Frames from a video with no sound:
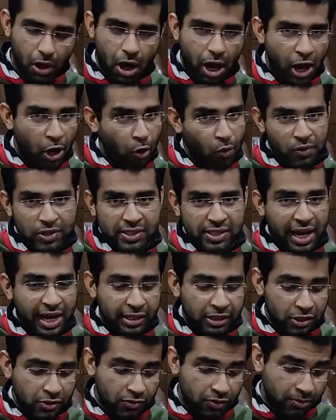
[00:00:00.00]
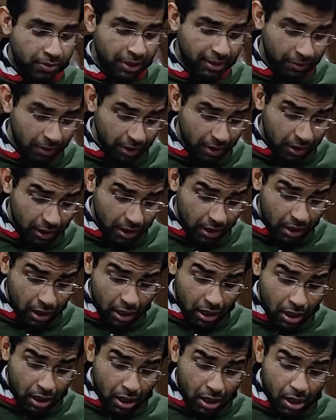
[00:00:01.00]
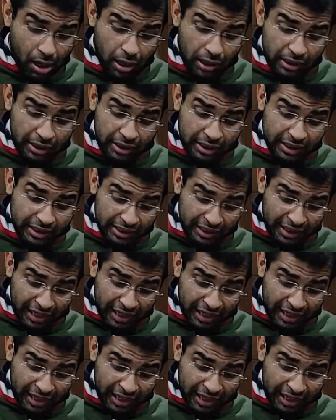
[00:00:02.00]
I always carry this with me. The